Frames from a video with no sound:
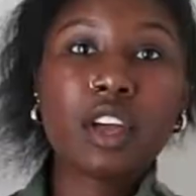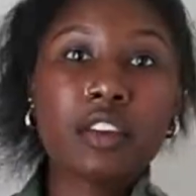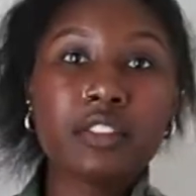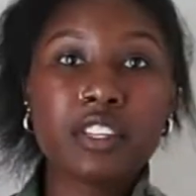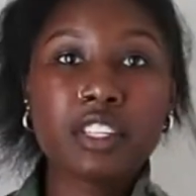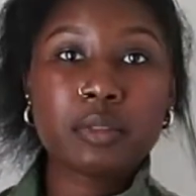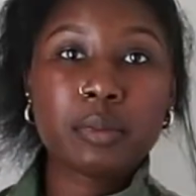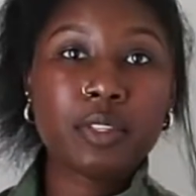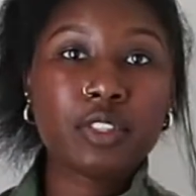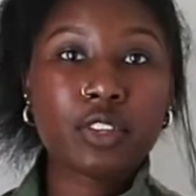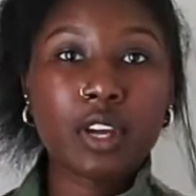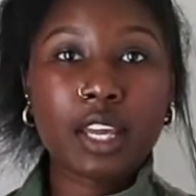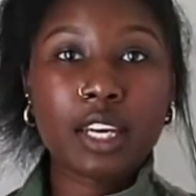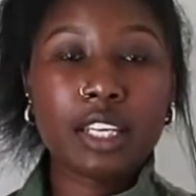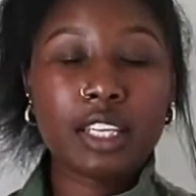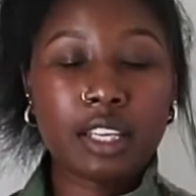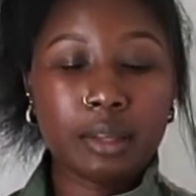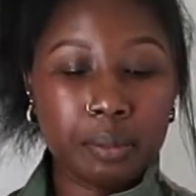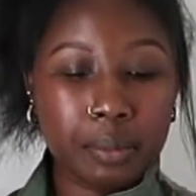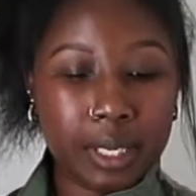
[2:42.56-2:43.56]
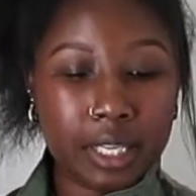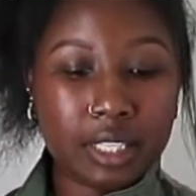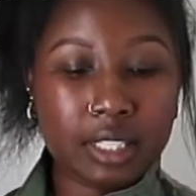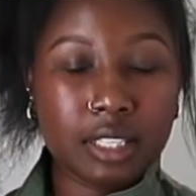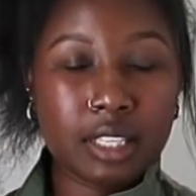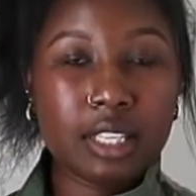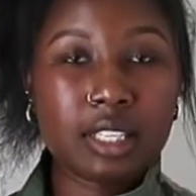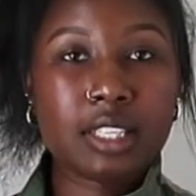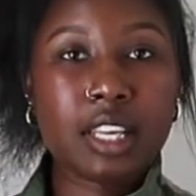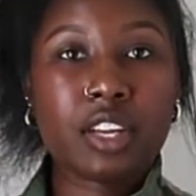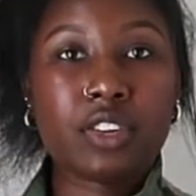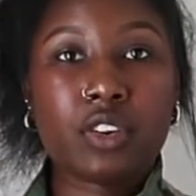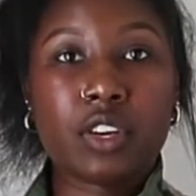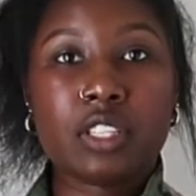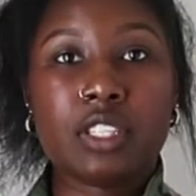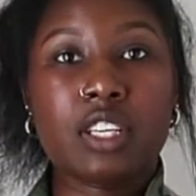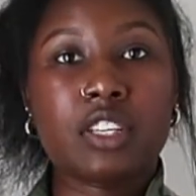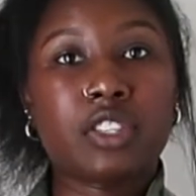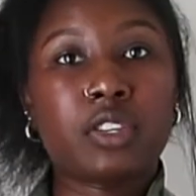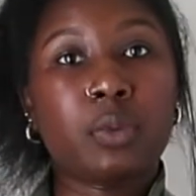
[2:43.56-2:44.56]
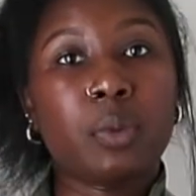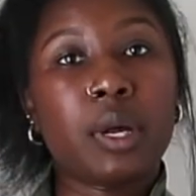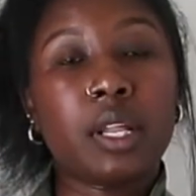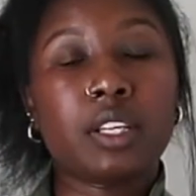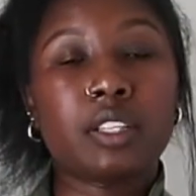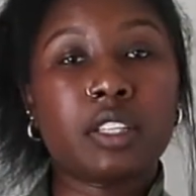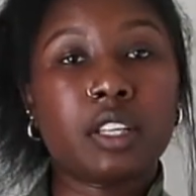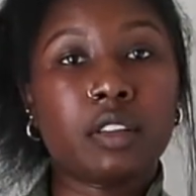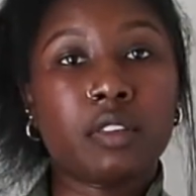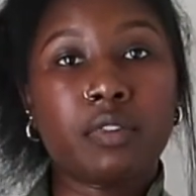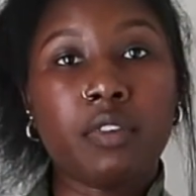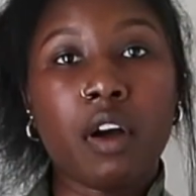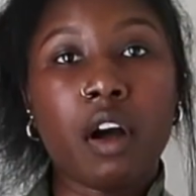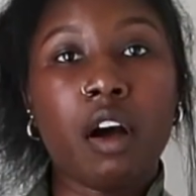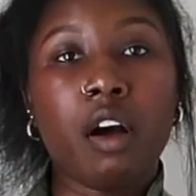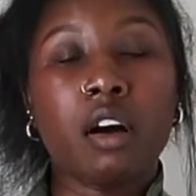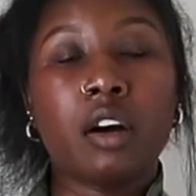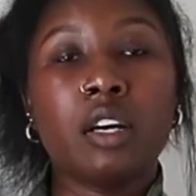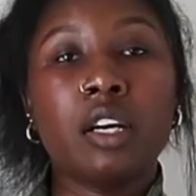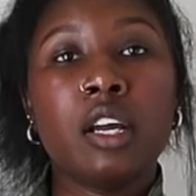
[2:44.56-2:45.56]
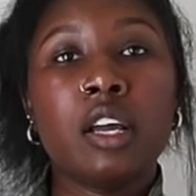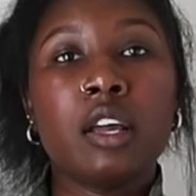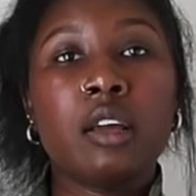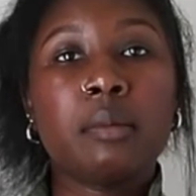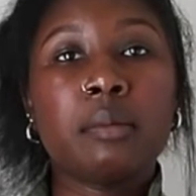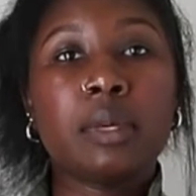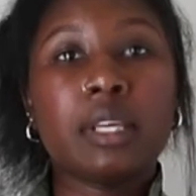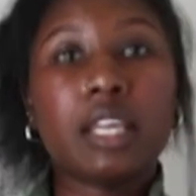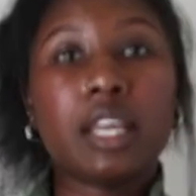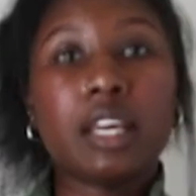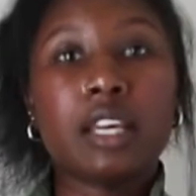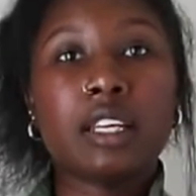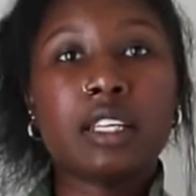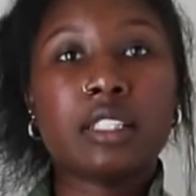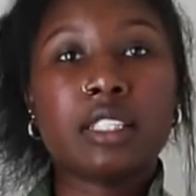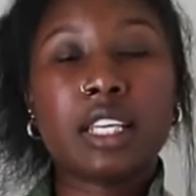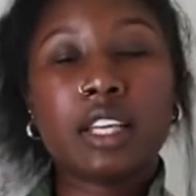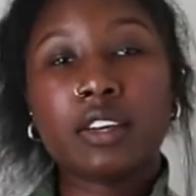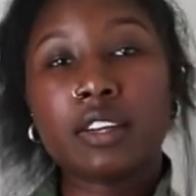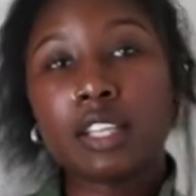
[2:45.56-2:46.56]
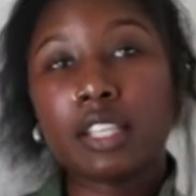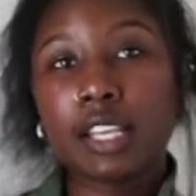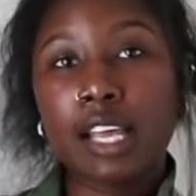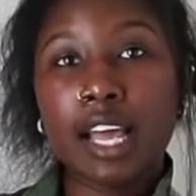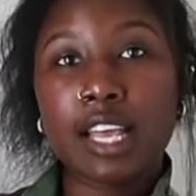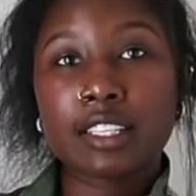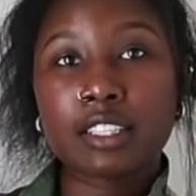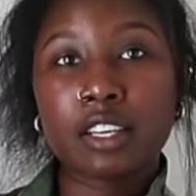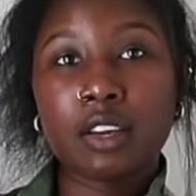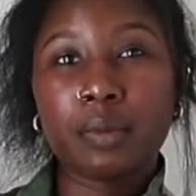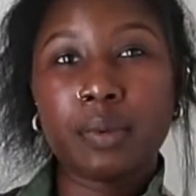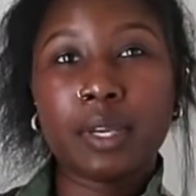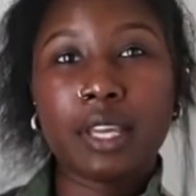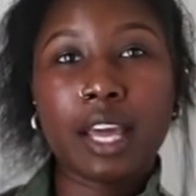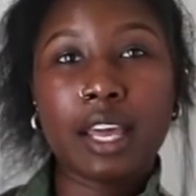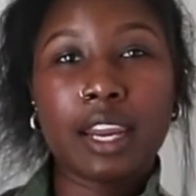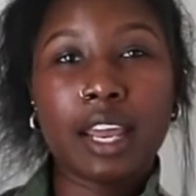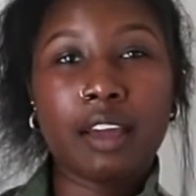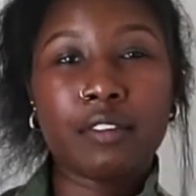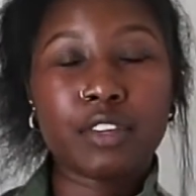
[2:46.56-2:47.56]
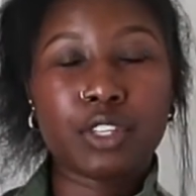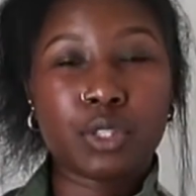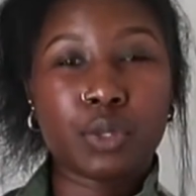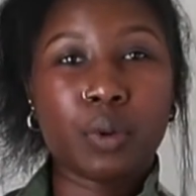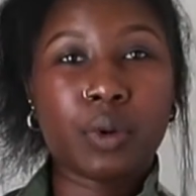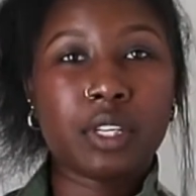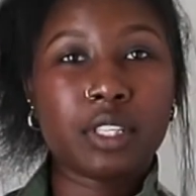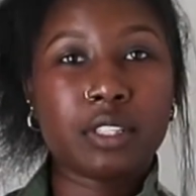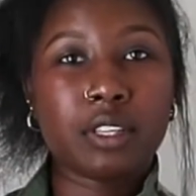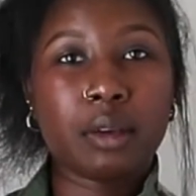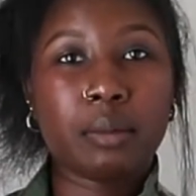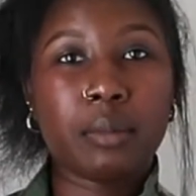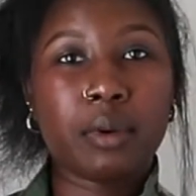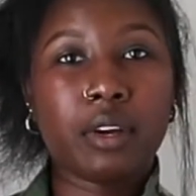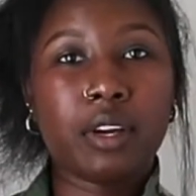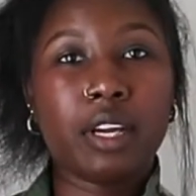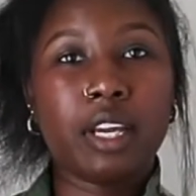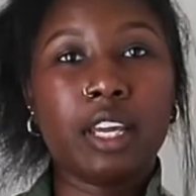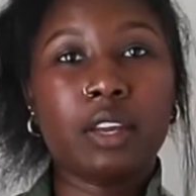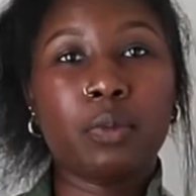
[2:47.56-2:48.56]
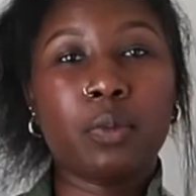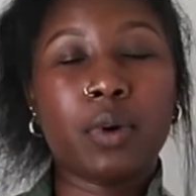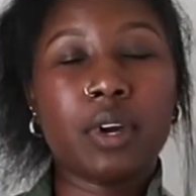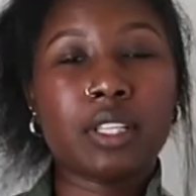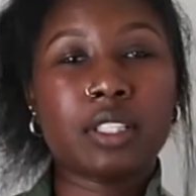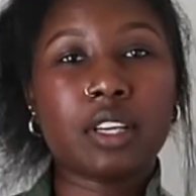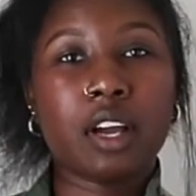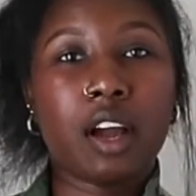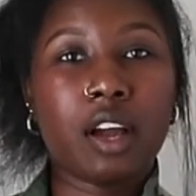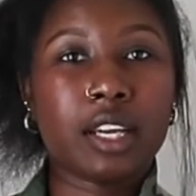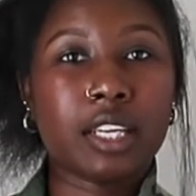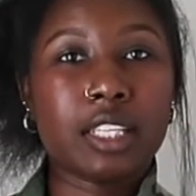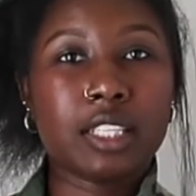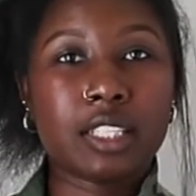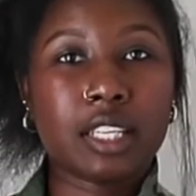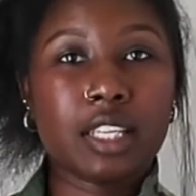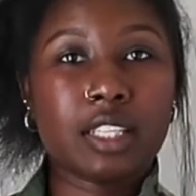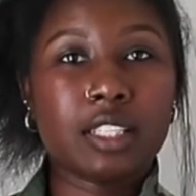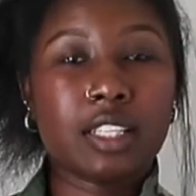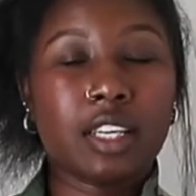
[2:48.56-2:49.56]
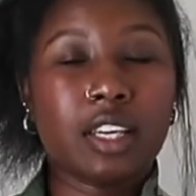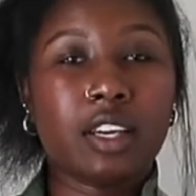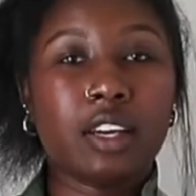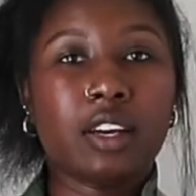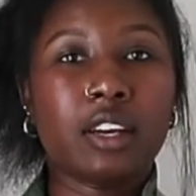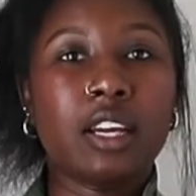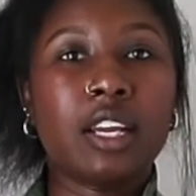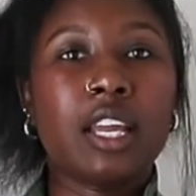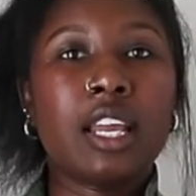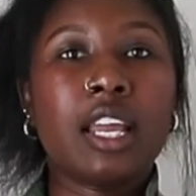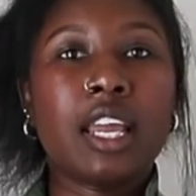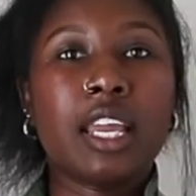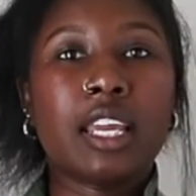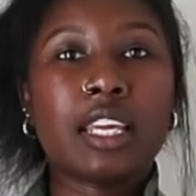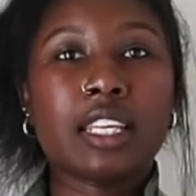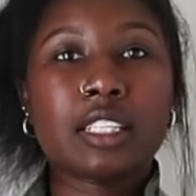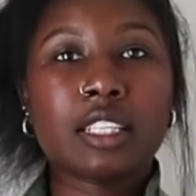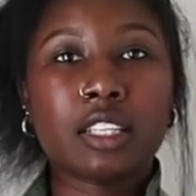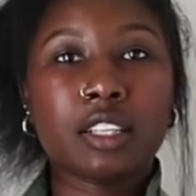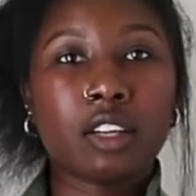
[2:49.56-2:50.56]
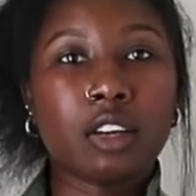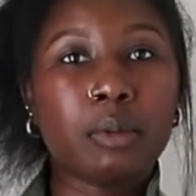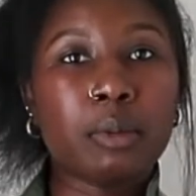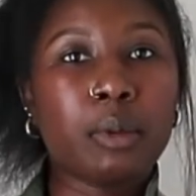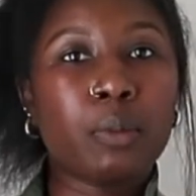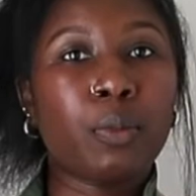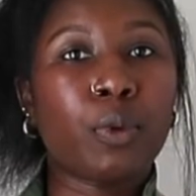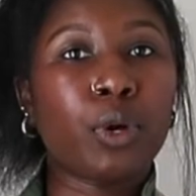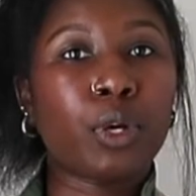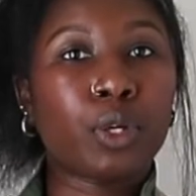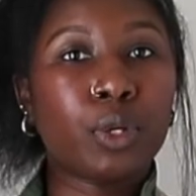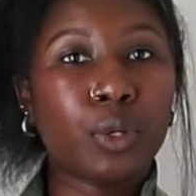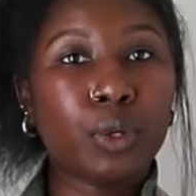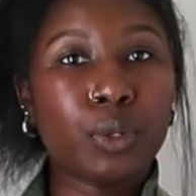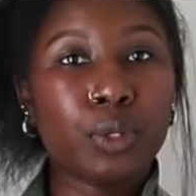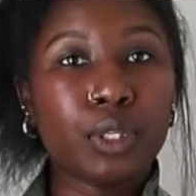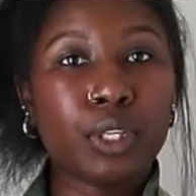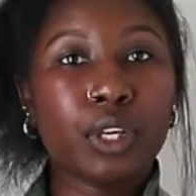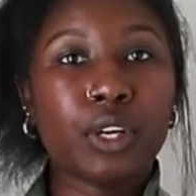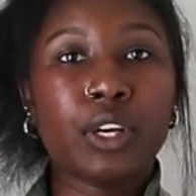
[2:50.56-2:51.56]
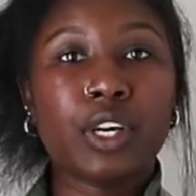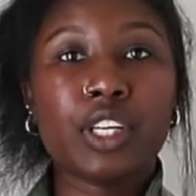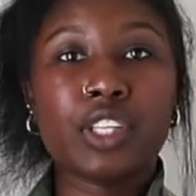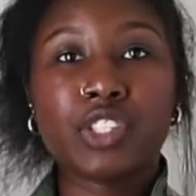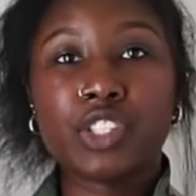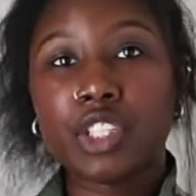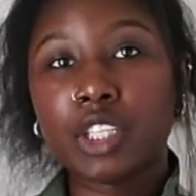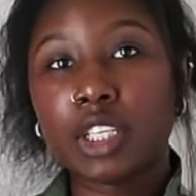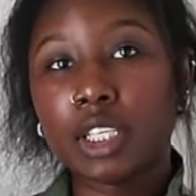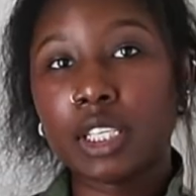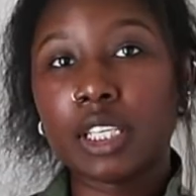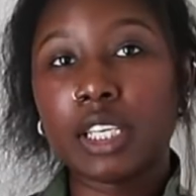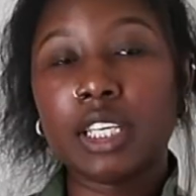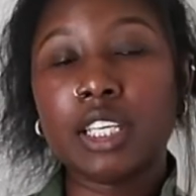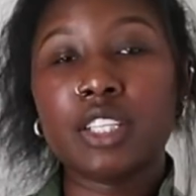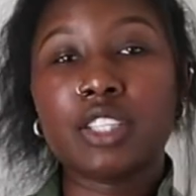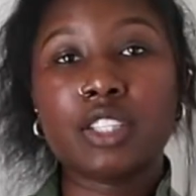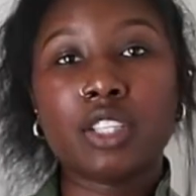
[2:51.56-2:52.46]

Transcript: I've just been trying to get pieces that transition well into the fall because here in Alaska we kind of have a short summer, and once August gets here it gets a little bit more cooler and chilly.